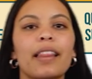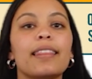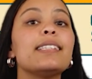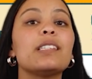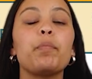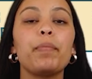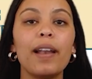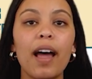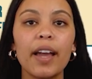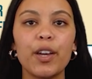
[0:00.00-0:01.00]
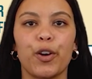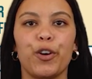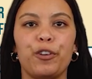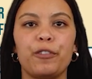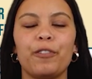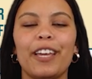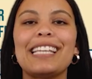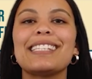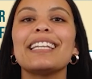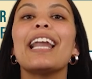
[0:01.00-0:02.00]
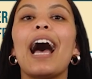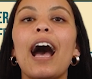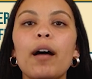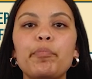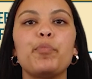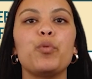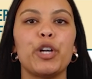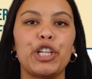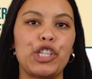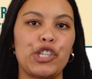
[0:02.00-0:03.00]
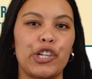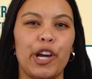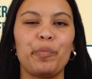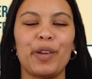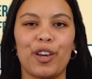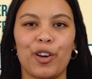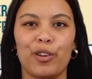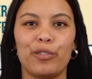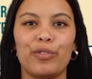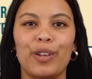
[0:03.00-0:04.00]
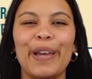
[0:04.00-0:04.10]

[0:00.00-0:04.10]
The supply curve is an upward sloping curve,